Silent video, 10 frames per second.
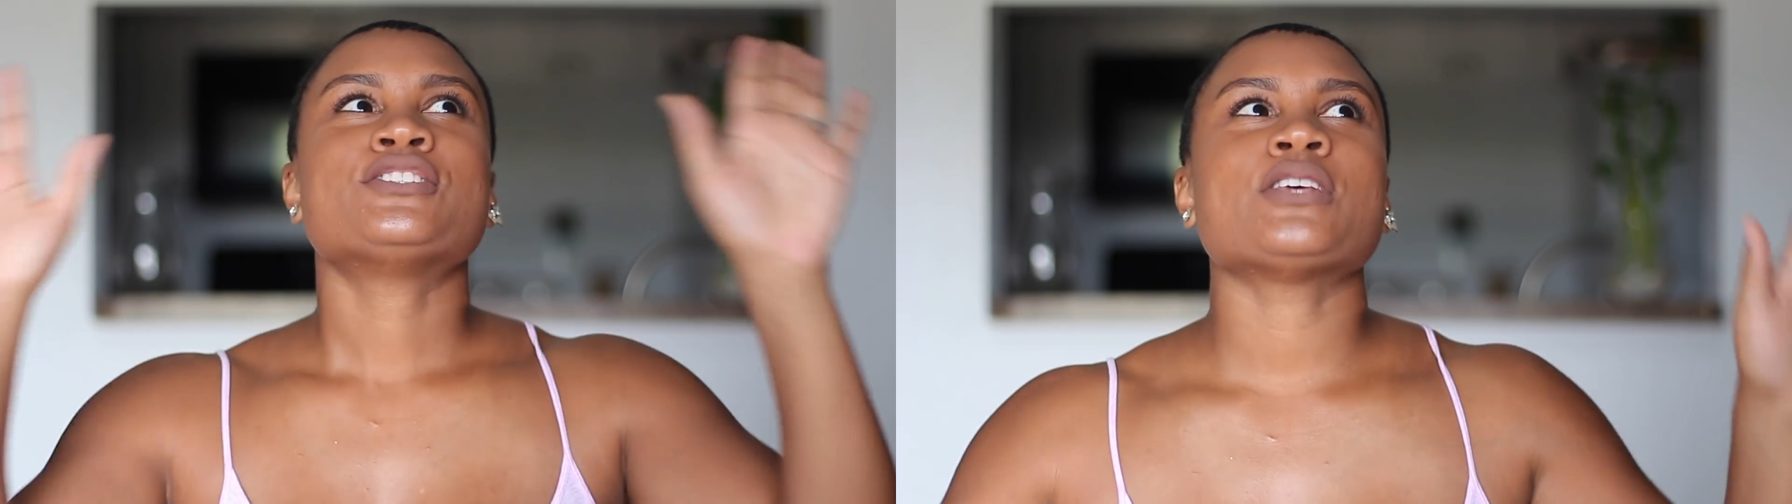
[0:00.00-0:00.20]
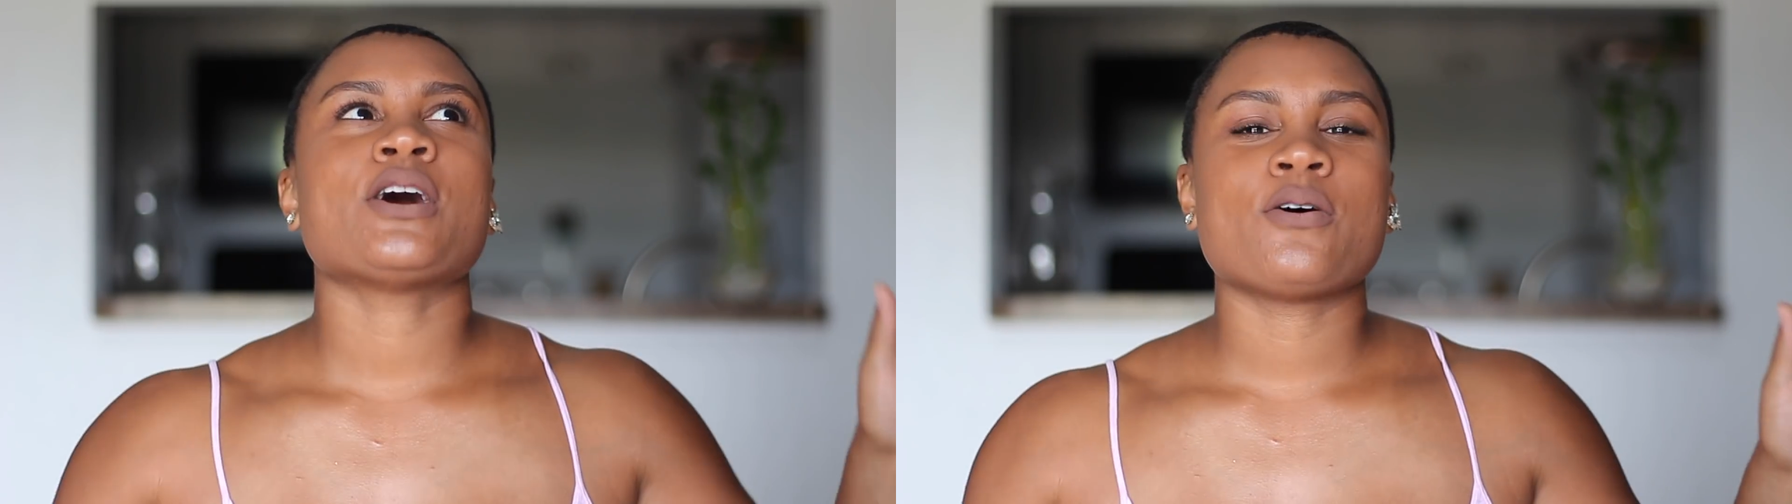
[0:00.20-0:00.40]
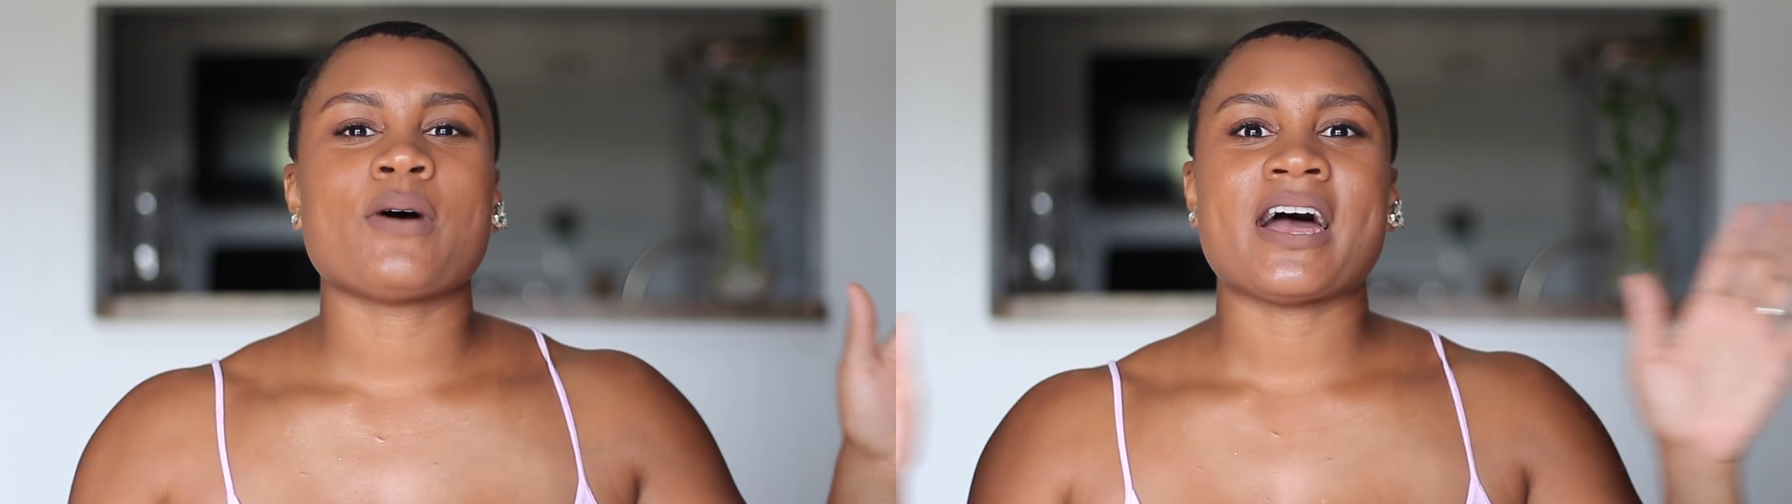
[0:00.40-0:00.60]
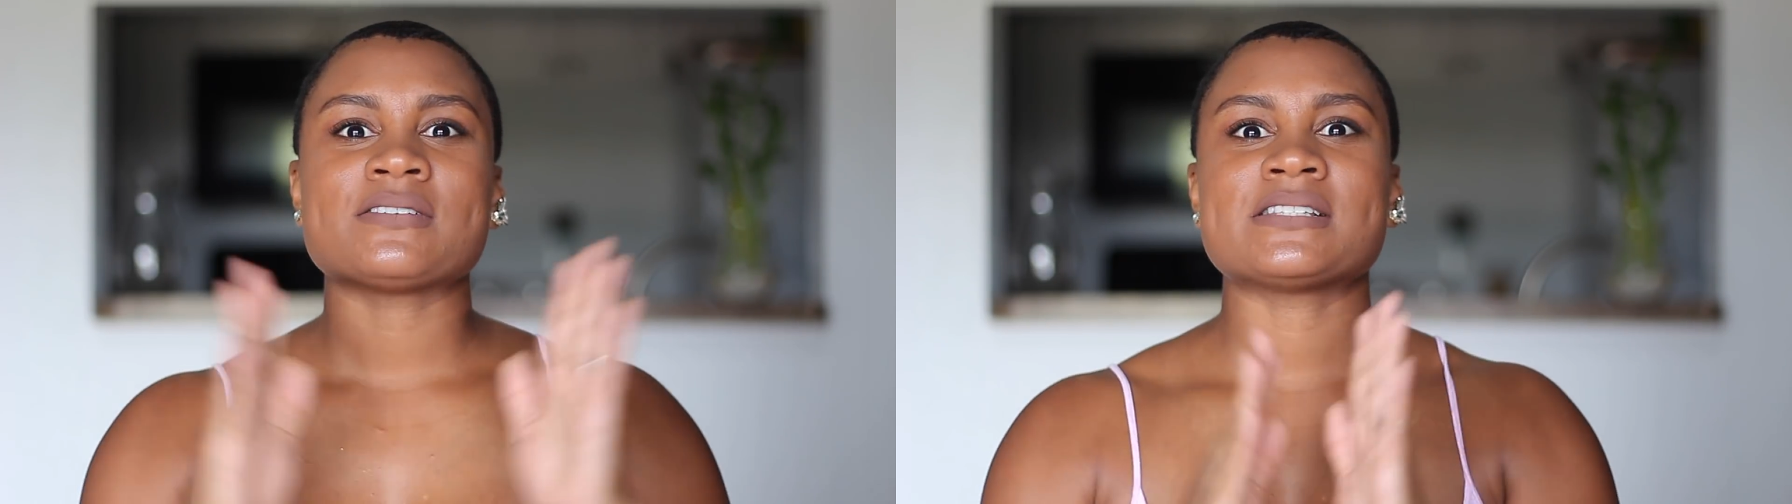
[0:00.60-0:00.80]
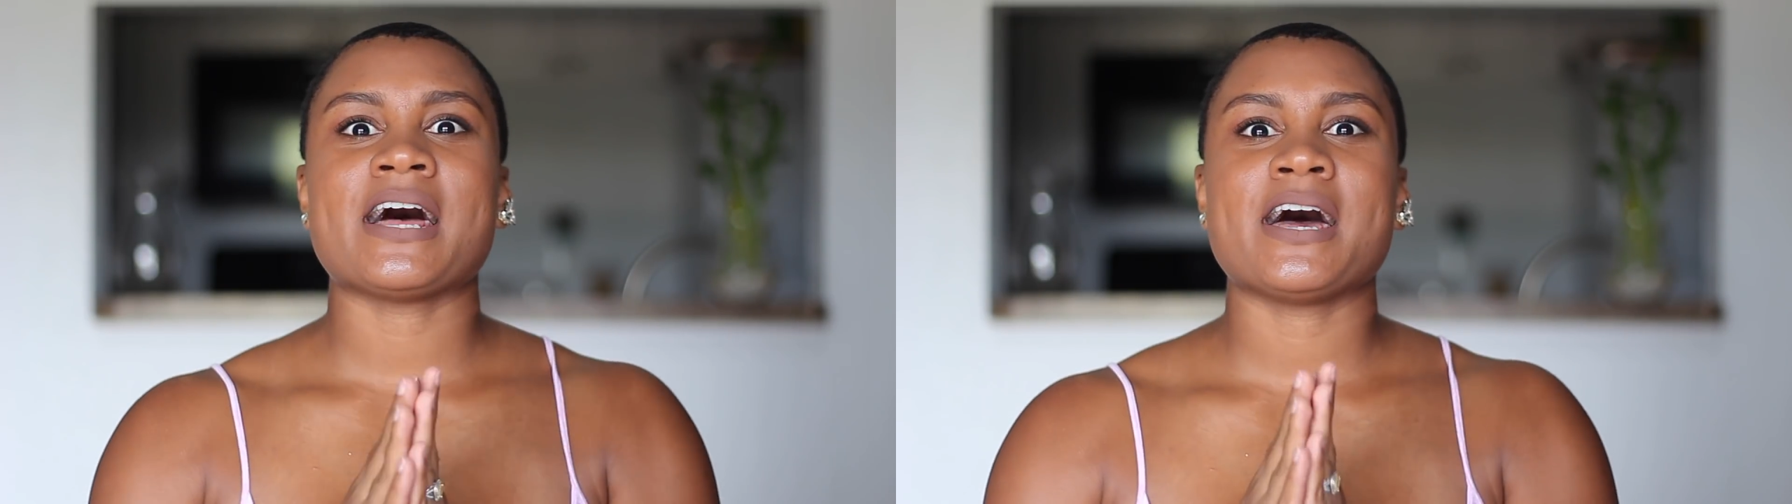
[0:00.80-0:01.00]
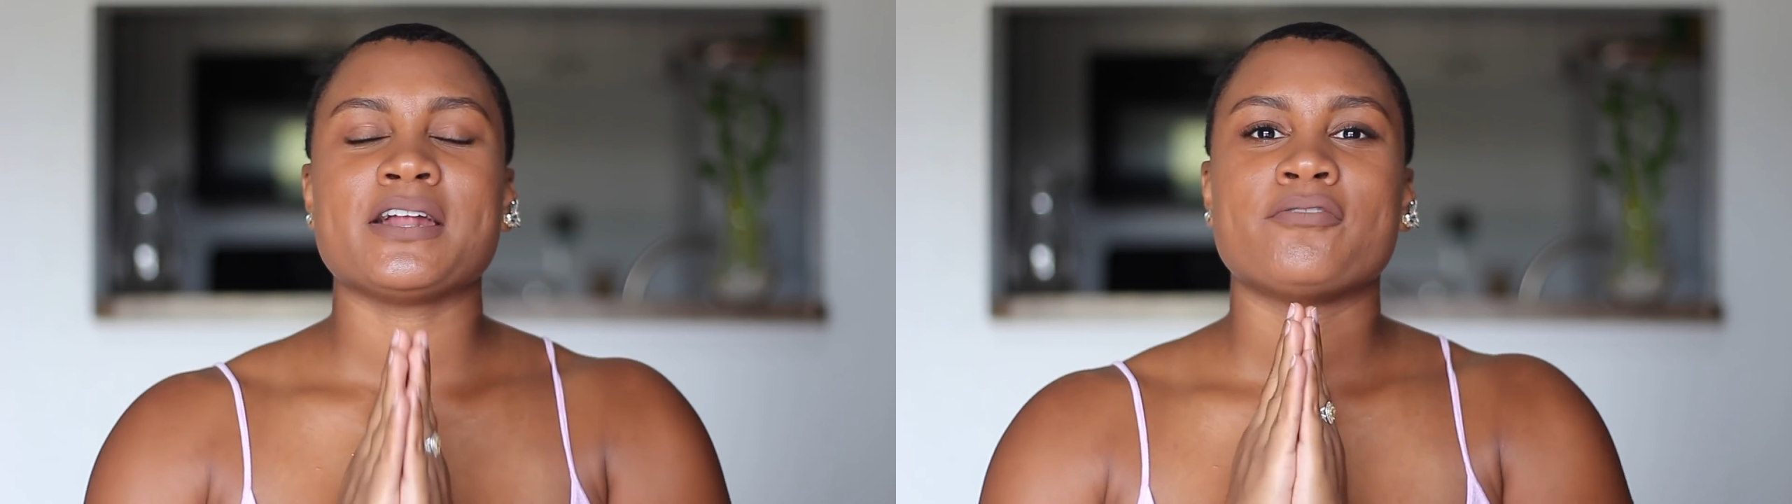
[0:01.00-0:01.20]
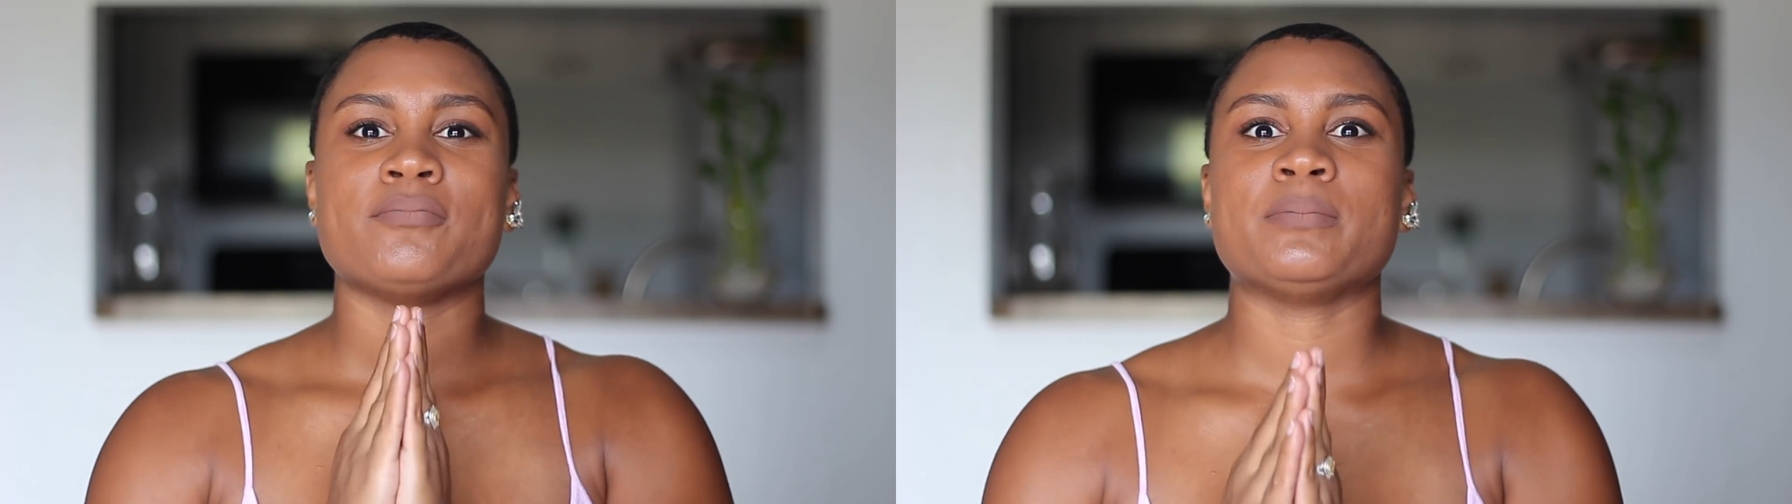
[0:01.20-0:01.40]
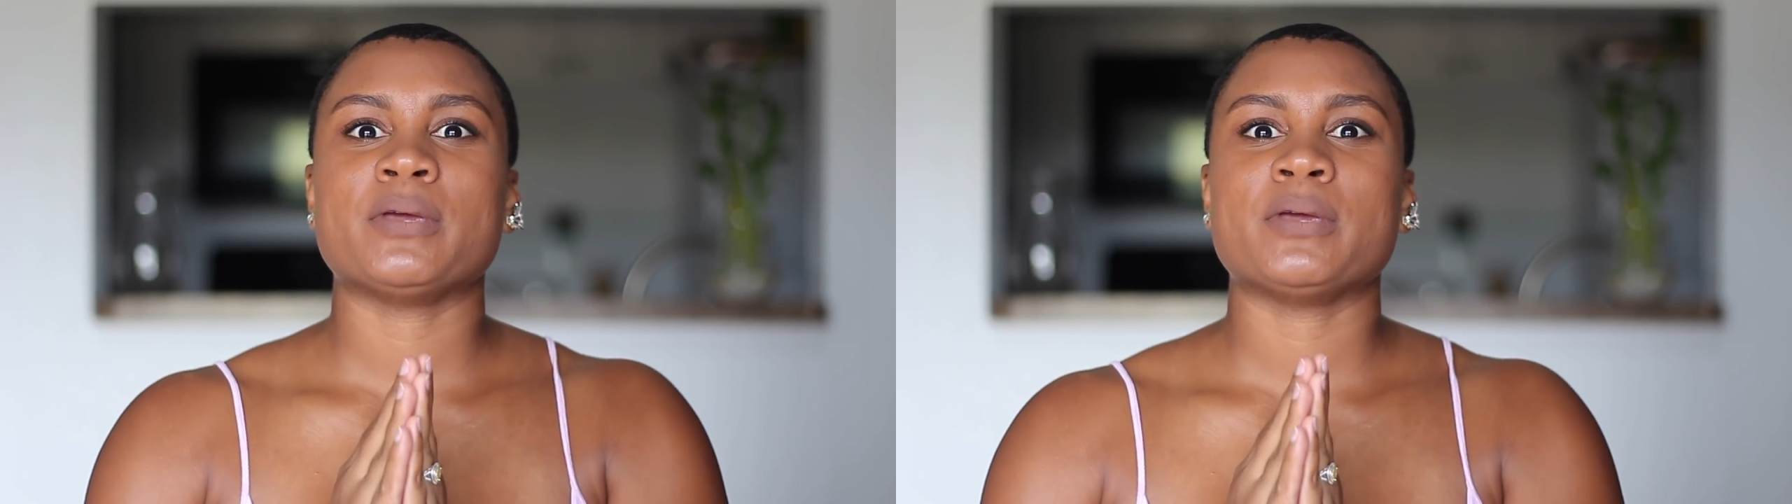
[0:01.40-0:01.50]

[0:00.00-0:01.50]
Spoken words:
So outside of me